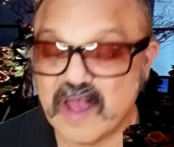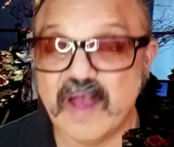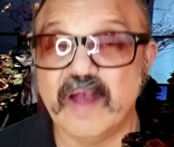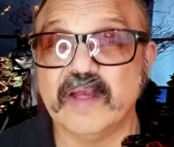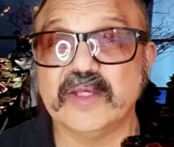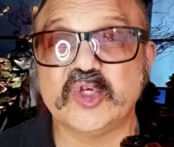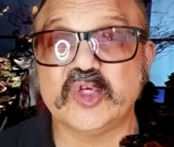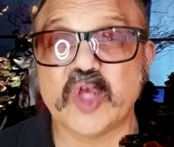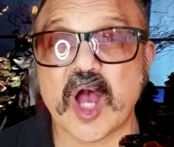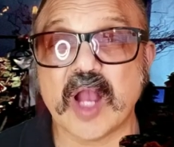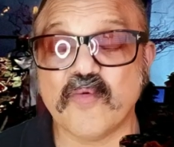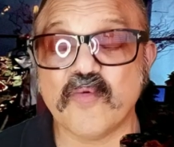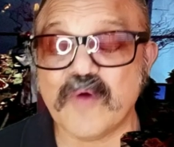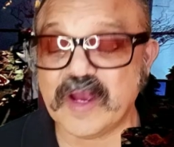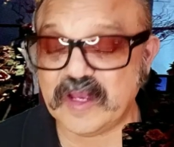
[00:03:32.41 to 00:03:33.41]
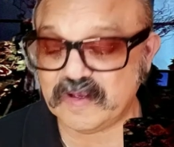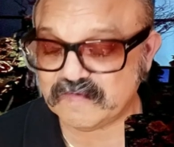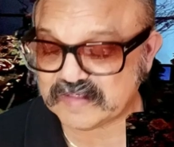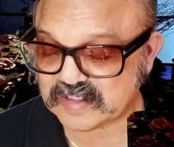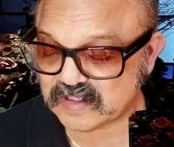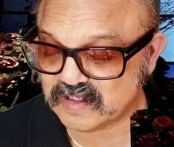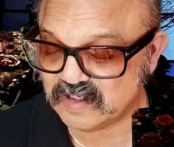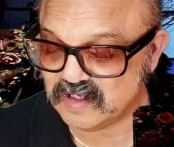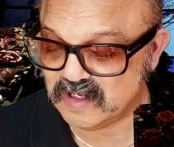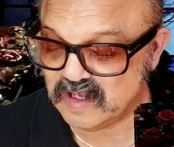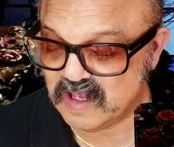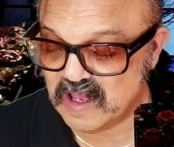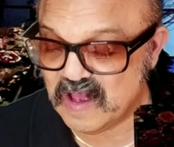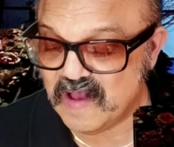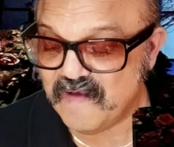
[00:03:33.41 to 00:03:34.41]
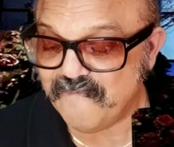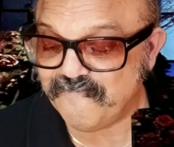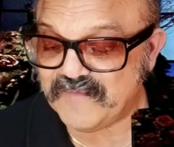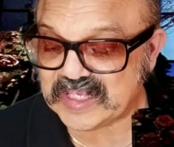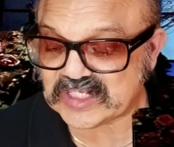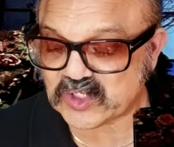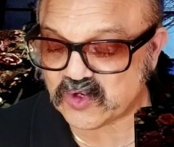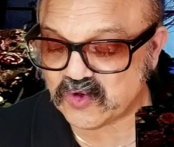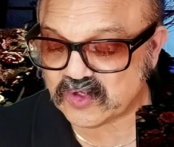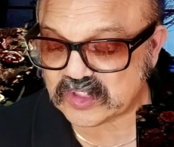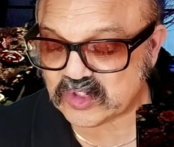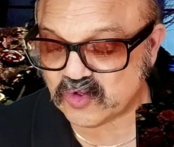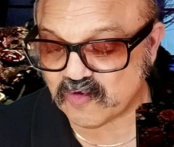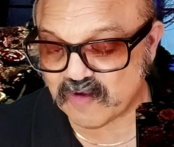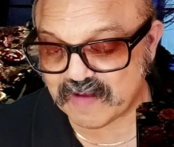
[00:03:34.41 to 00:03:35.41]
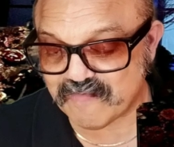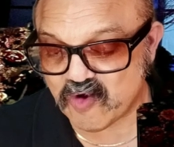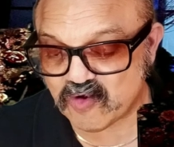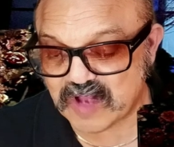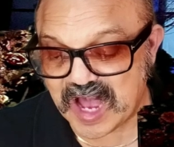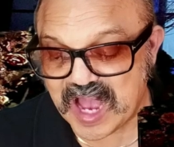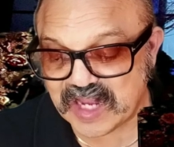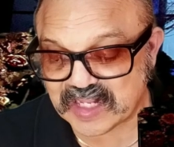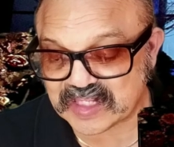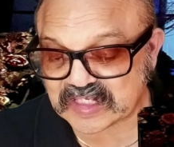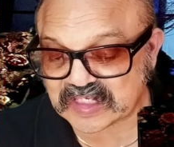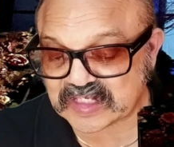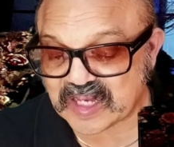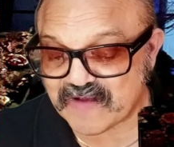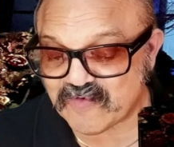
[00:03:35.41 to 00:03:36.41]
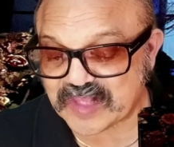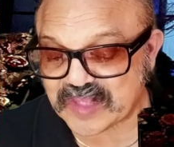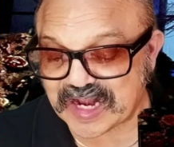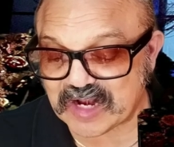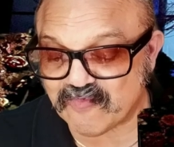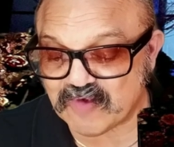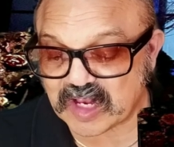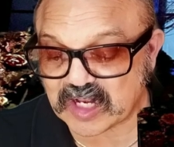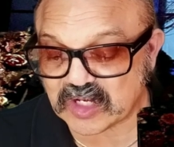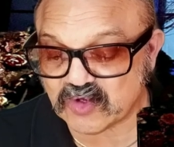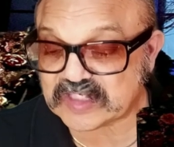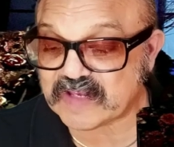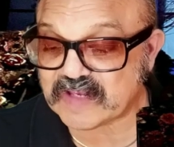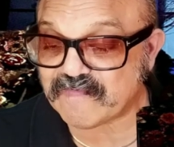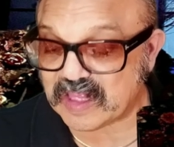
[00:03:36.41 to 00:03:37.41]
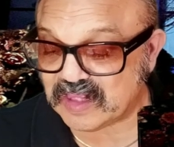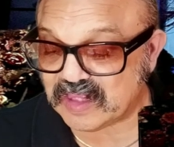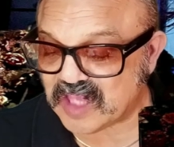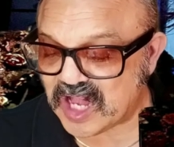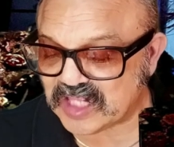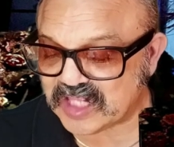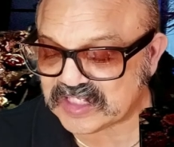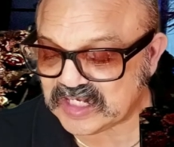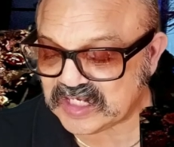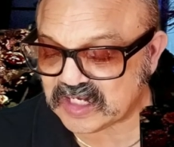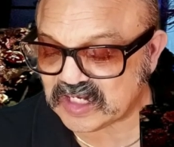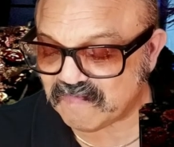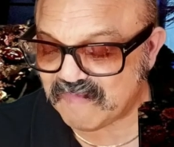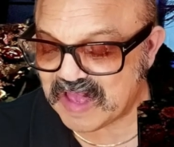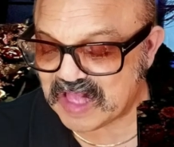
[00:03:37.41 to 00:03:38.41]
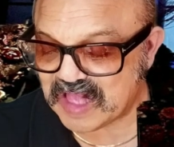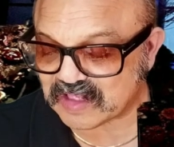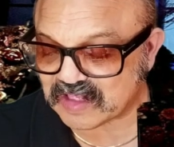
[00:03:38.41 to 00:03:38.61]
Shockwaves. Visitors to a remote island discover that a reclusive Nazi commander